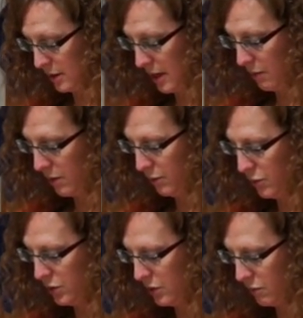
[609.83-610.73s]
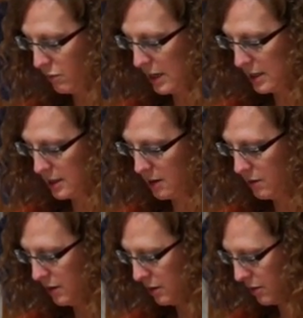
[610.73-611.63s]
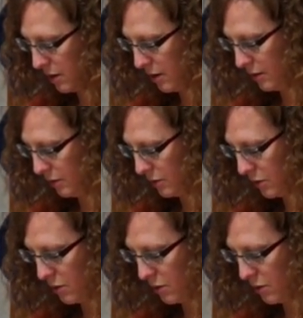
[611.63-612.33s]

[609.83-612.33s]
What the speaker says: I want to push it right down into all those